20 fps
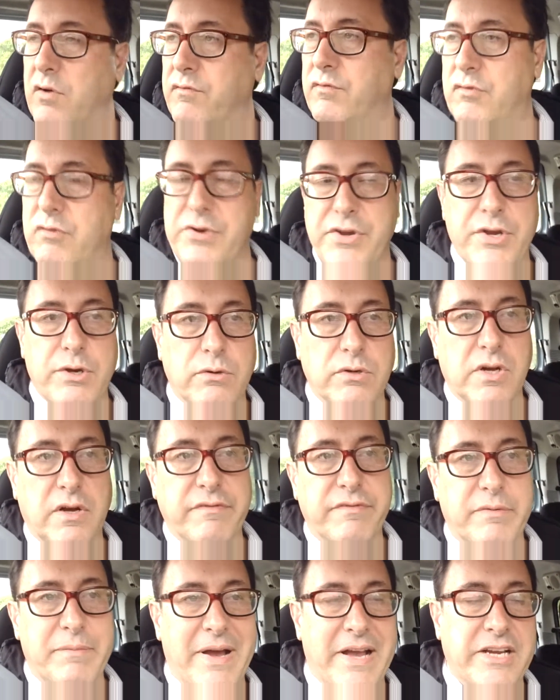renewal
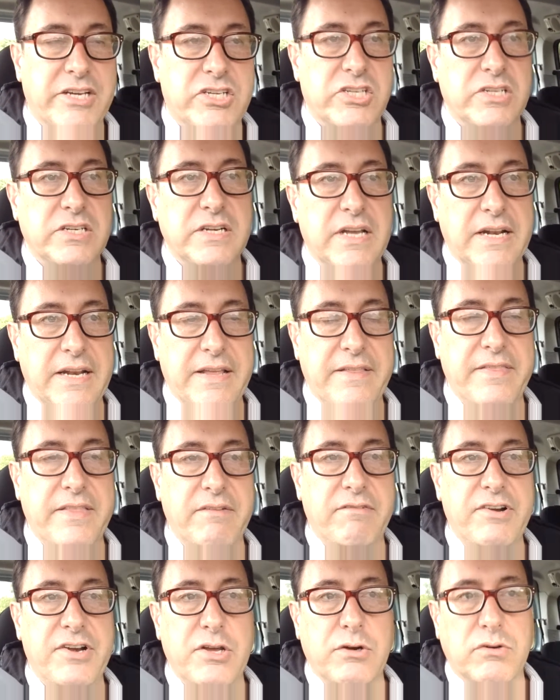confirmation, and in the
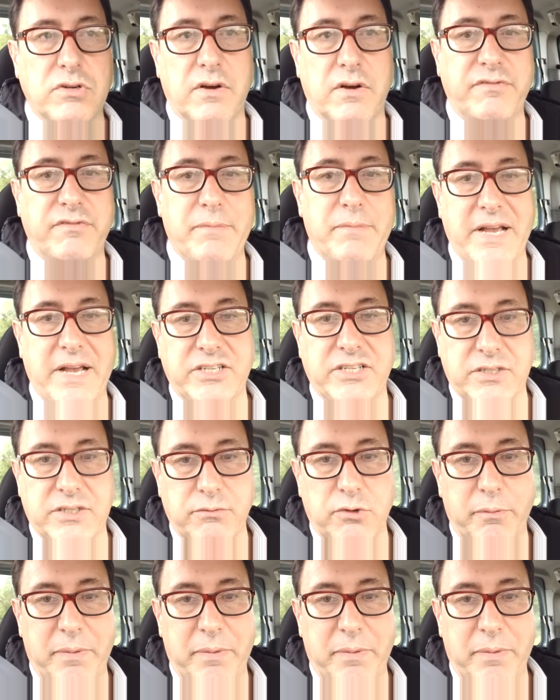renewal confirmation